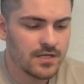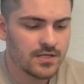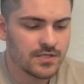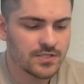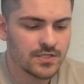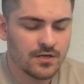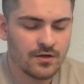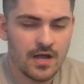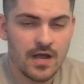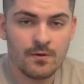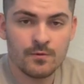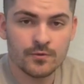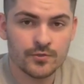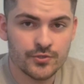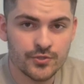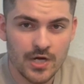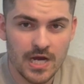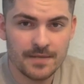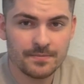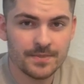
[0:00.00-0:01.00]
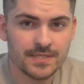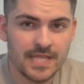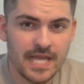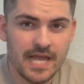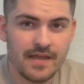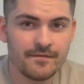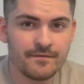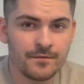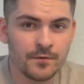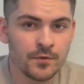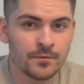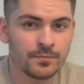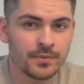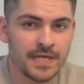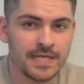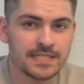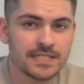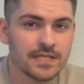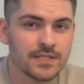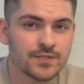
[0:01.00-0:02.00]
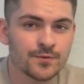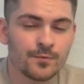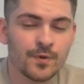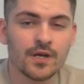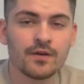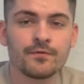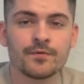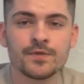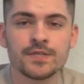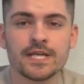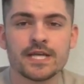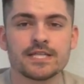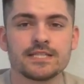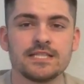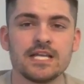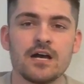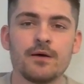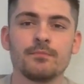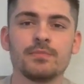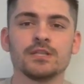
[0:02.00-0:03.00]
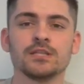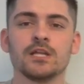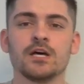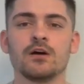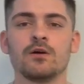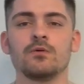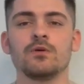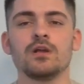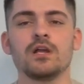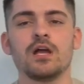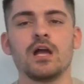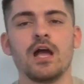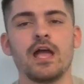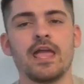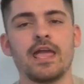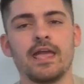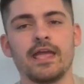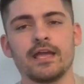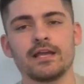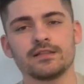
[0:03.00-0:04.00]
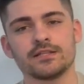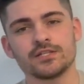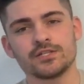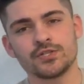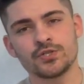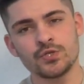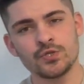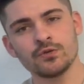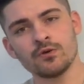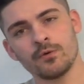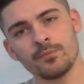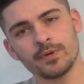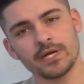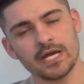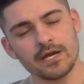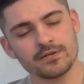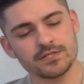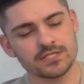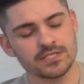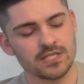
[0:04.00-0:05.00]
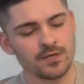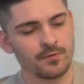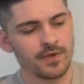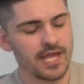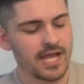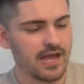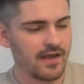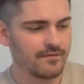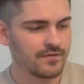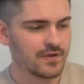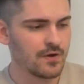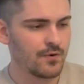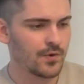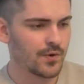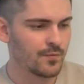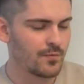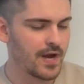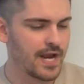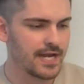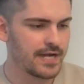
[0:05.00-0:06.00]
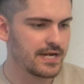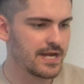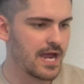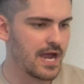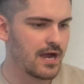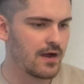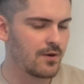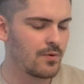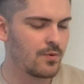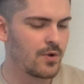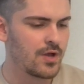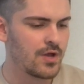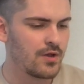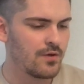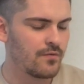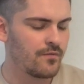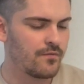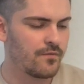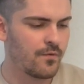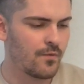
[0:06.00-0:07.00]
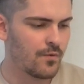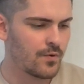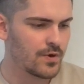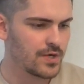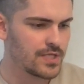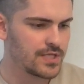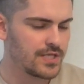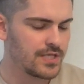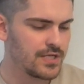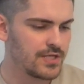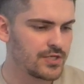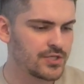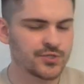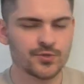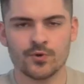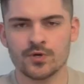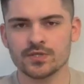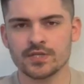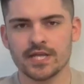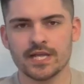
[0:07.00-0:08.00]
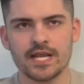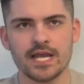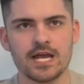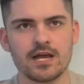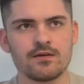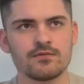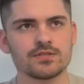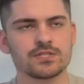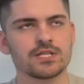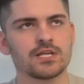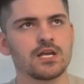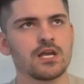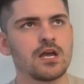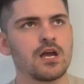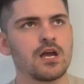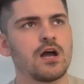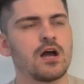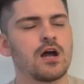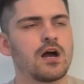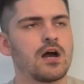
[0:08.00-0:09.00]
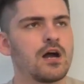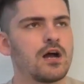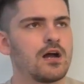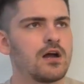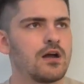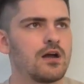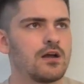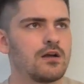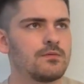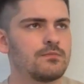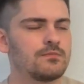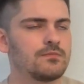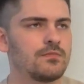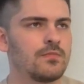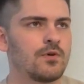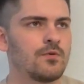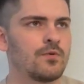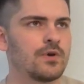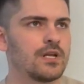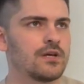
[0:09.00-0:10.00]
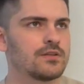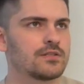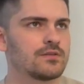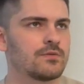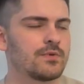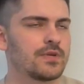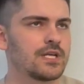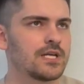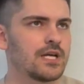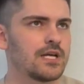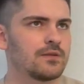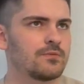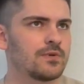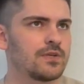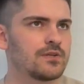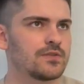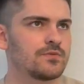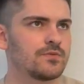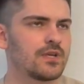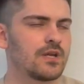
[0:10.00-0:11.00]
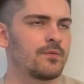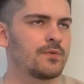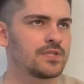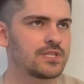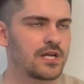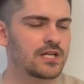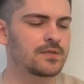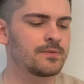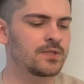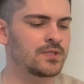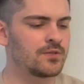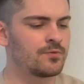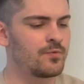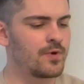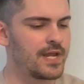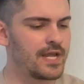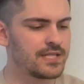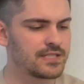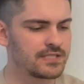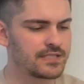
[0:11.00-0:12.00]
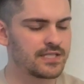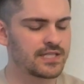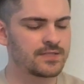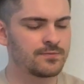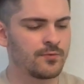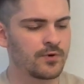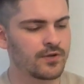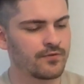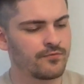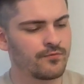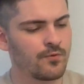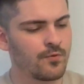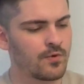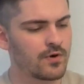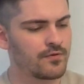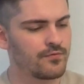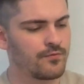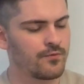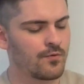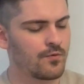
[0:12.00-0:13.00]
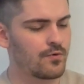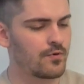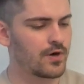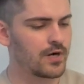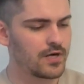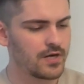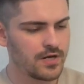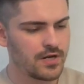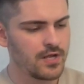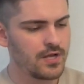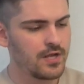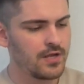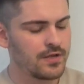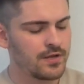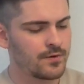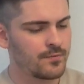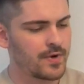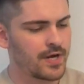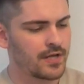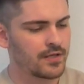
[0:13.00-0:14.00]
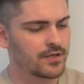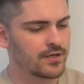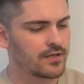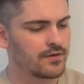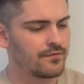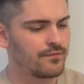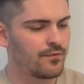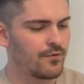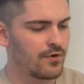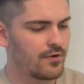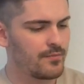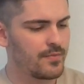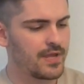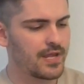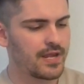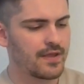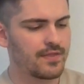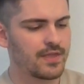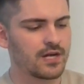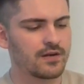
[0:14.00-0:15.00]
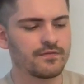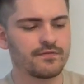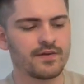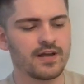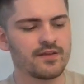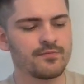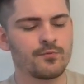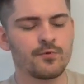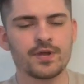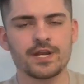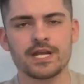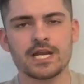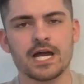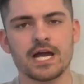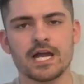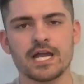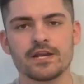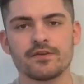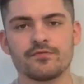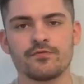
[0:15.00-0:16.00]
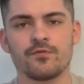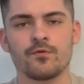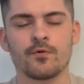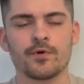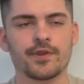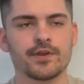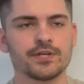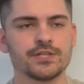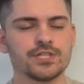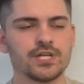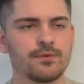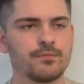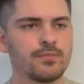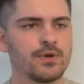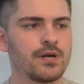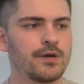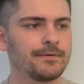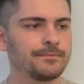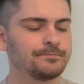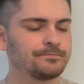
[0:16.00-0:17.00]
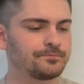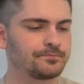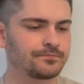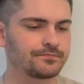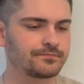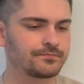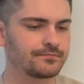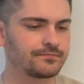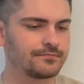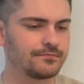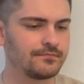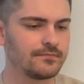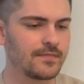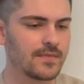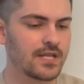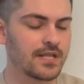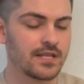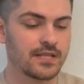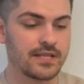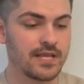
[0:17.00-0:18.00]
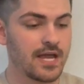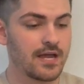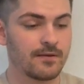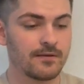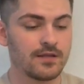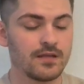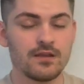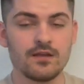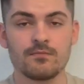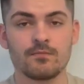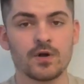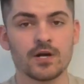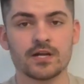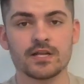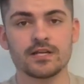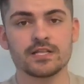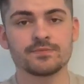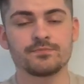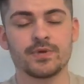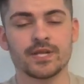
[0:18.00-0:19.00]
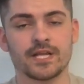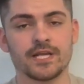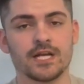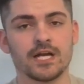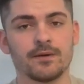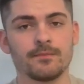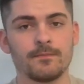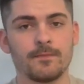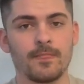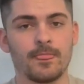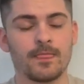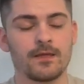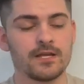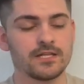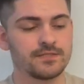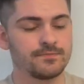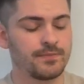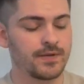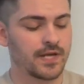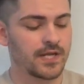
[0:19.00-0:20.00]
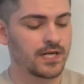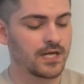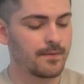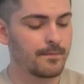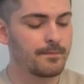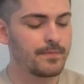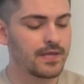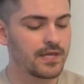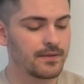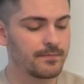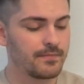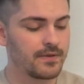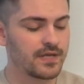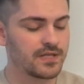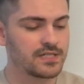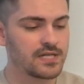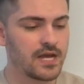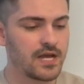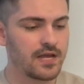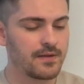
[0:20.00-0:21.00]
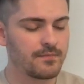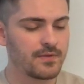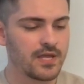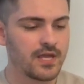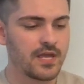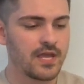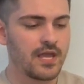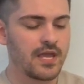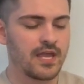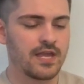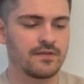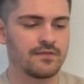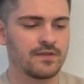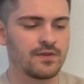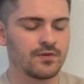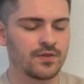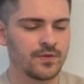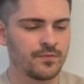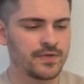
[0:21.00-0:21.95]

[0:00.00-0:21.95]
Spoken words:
so I will drop that food place as well for you guys down below. And the 2 open houses that we have going right now for the Shoreline house. What else have we got? We talked about the rates, 6.4 for your regular conforming, and then a 5.9 for your jumbo. Yeah, market is picking up. It's picking up big time, and the only